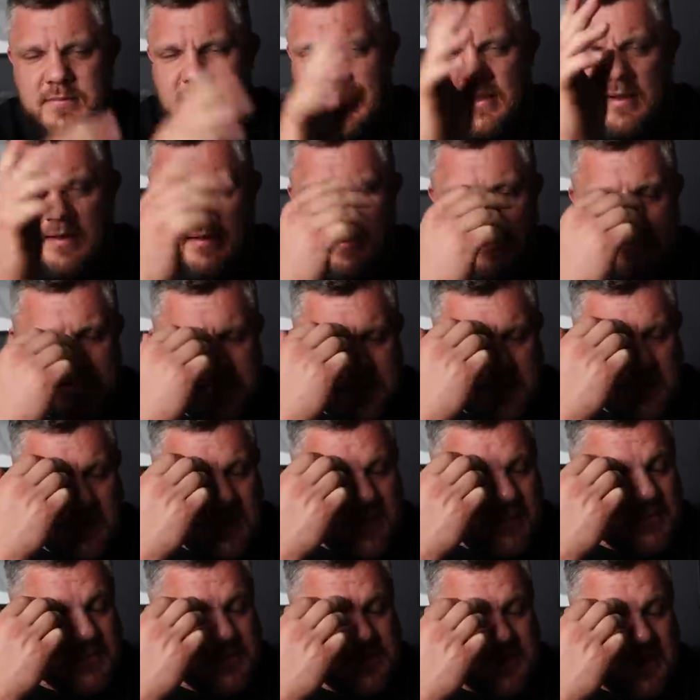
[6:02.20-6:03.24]

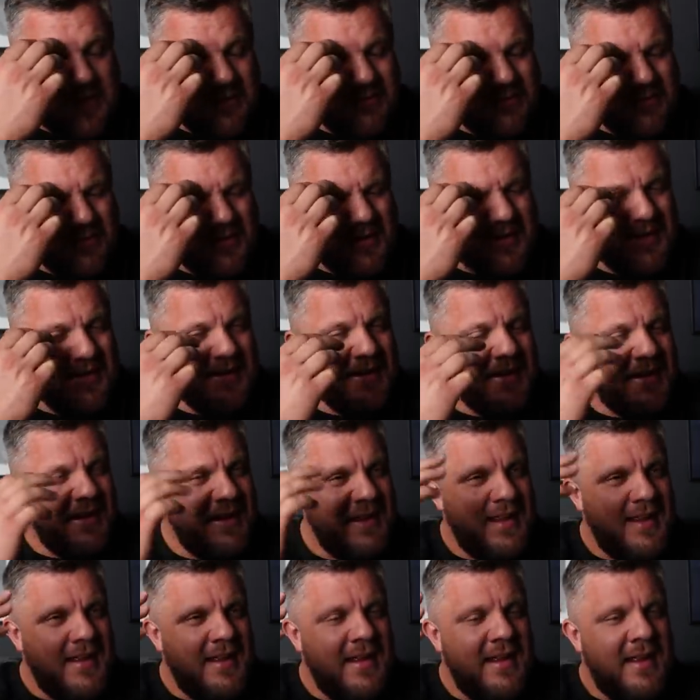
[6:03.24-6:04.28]
Instagram and stuff, but
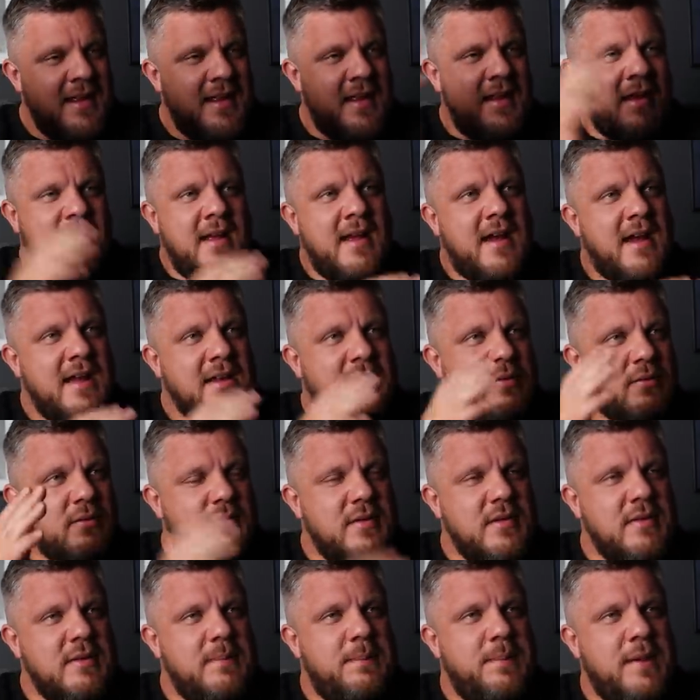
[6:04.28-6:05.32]
I don't
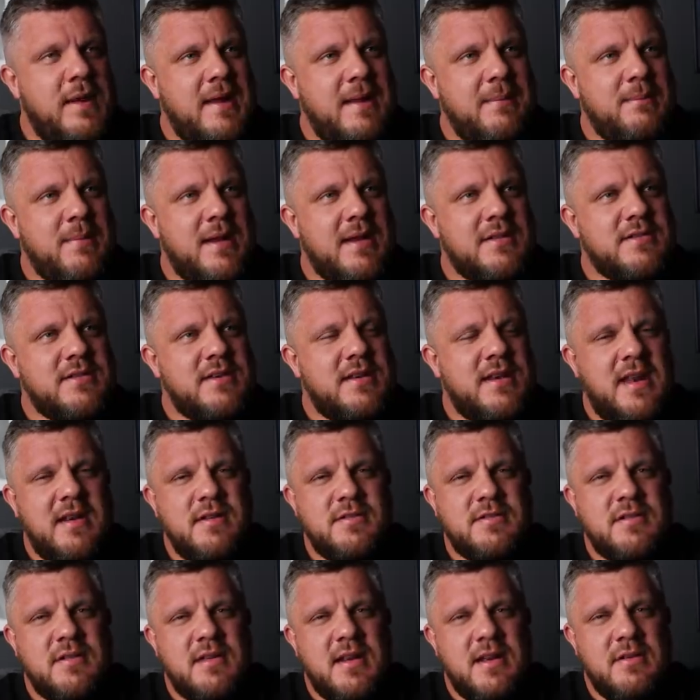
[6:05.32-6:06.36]
really pay much
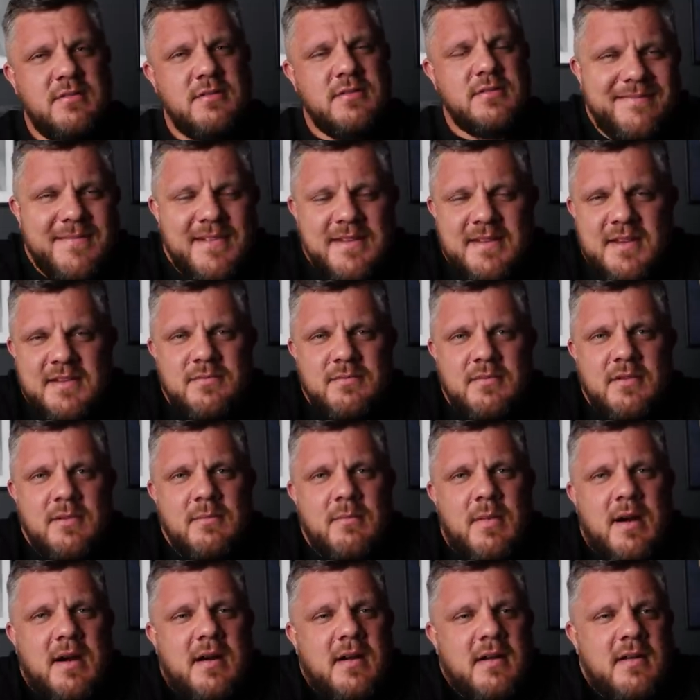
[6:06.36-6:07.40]
attention now. It doesn't really
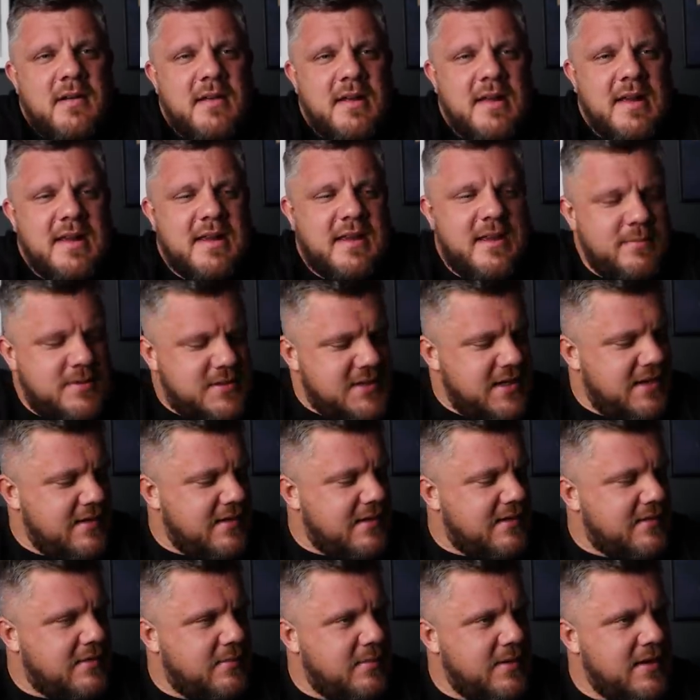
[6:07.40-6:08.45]
matter. I keep saying
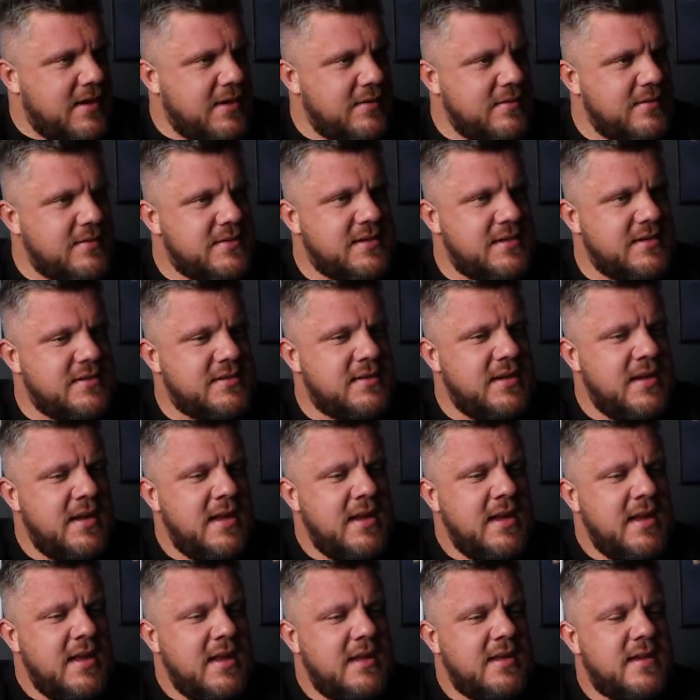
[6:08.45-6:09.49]
that to me now. It
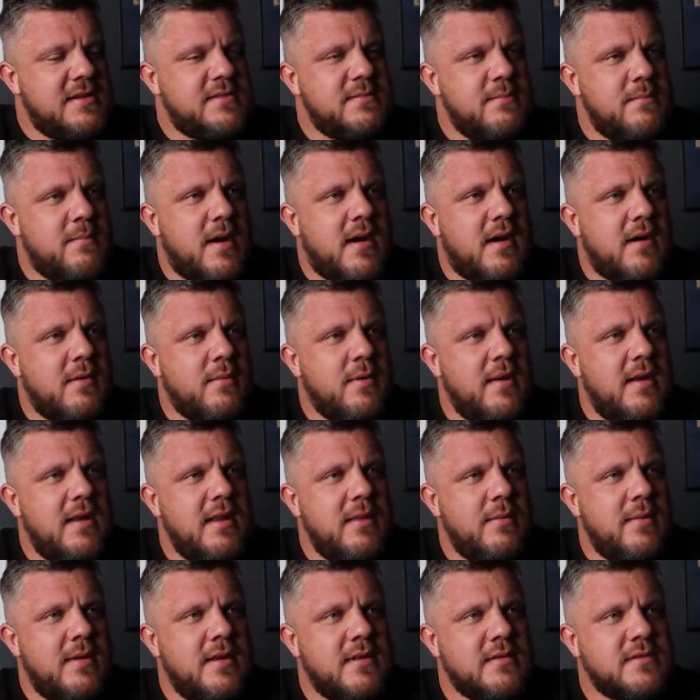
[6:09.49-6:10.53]
doesn't matter what
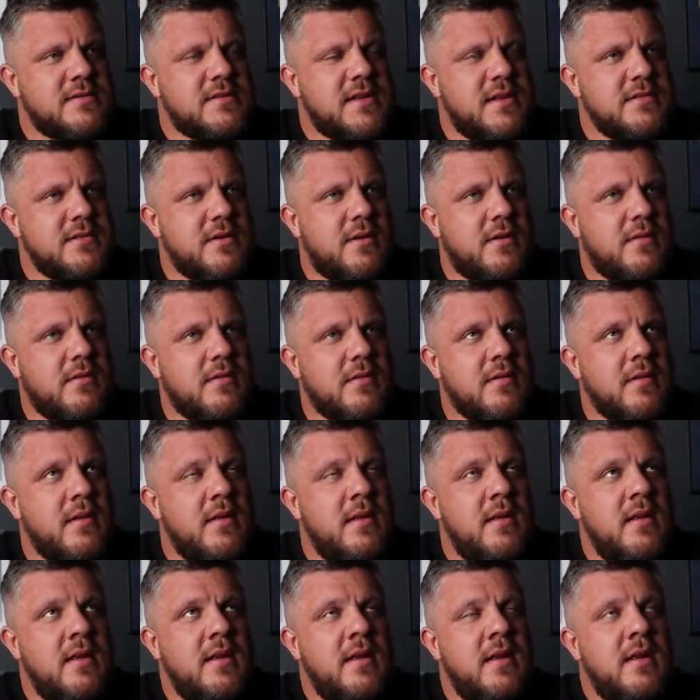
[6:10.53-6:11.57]
anyone else does.
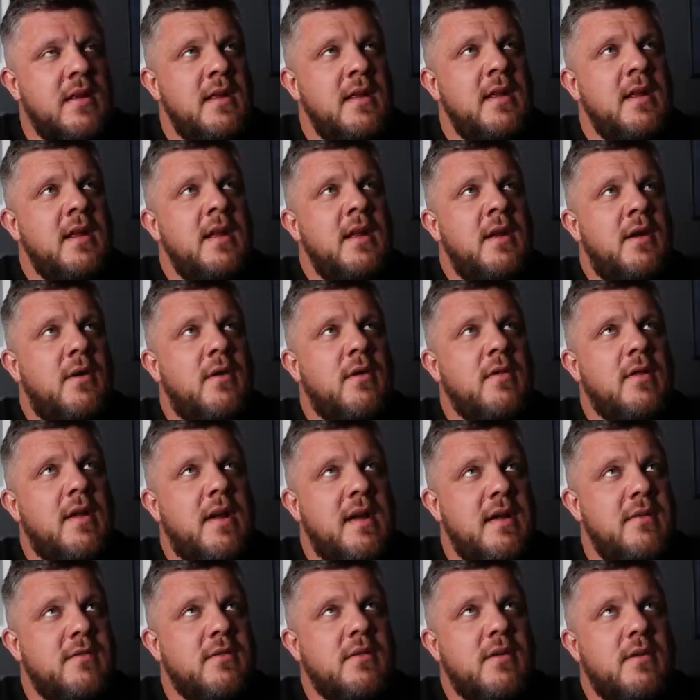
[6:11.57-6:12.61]
All
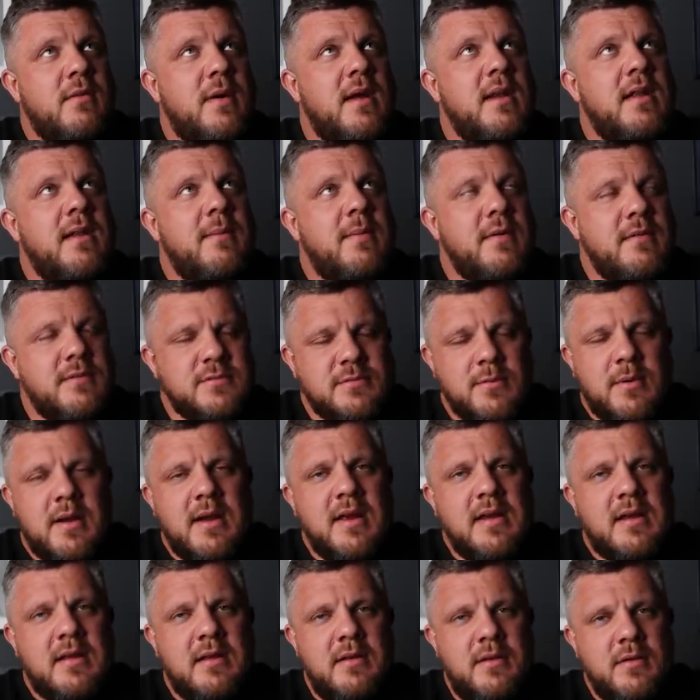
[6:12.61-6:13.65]
that I've got to worry about is what
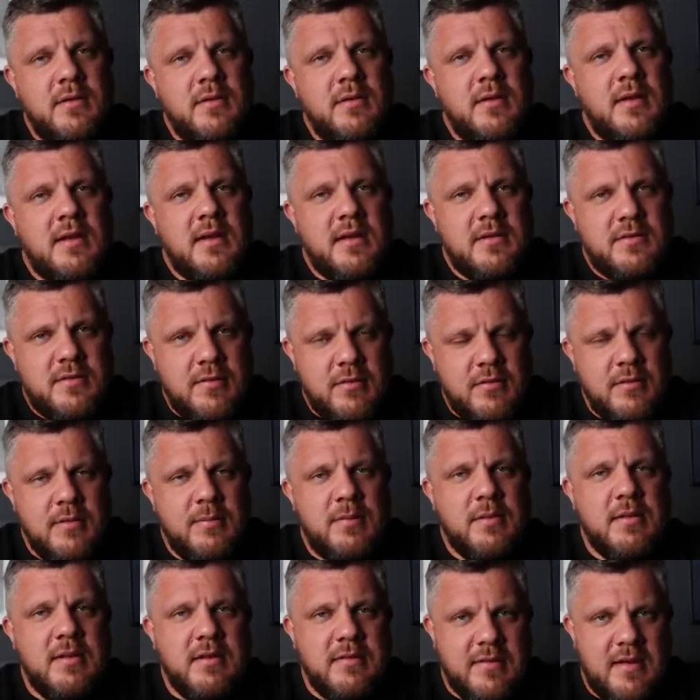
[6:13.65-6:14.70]
I can do, and I truly
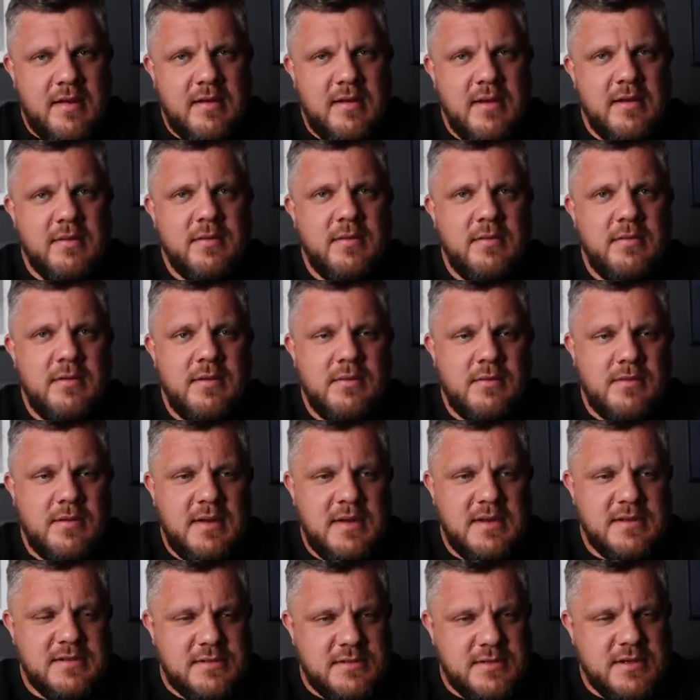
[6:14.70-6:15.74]
believe that now. You know,
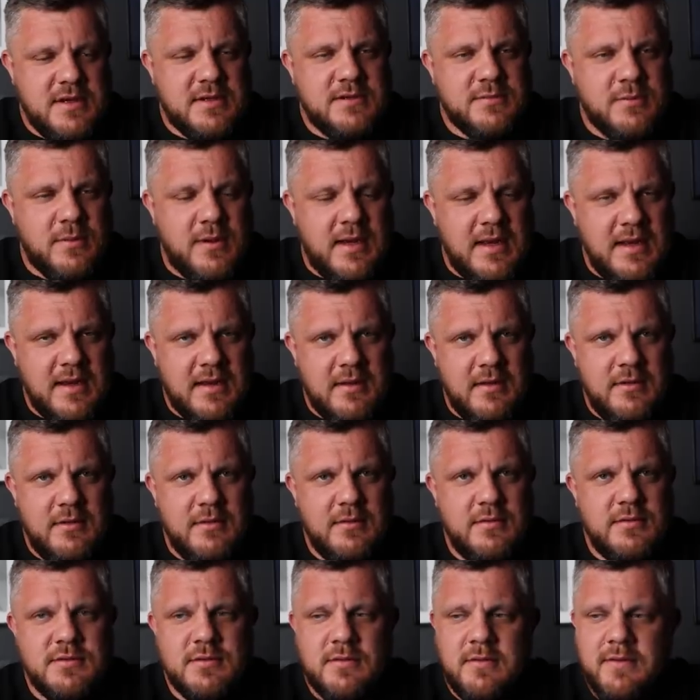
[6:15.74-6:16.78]
it's just what I can
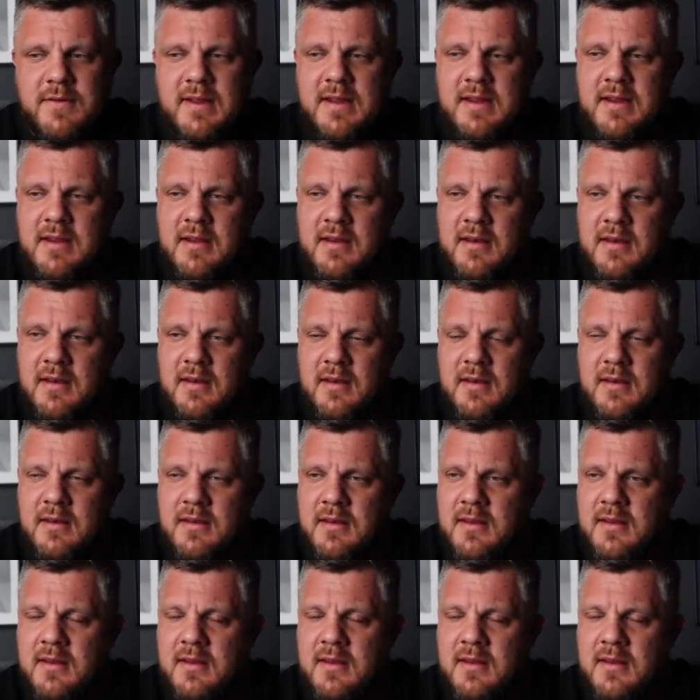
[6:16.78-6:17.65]
do. So if I can